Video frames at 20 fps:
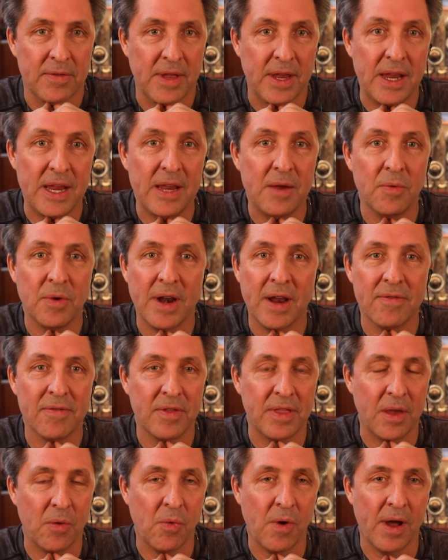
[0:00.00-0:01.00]
They eat
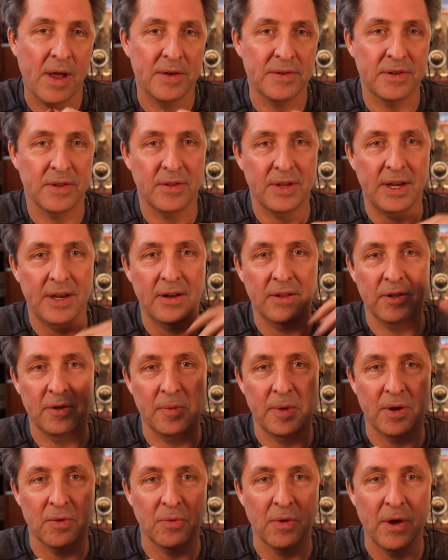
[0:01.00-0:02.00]
whatever they want. So they'll eat a little bit of